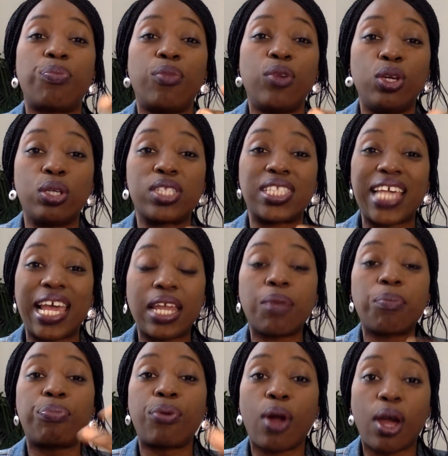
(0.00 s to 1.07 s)
you're
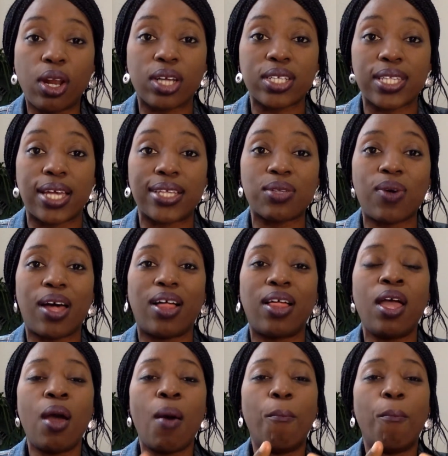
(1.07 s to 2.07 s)
selling products as well,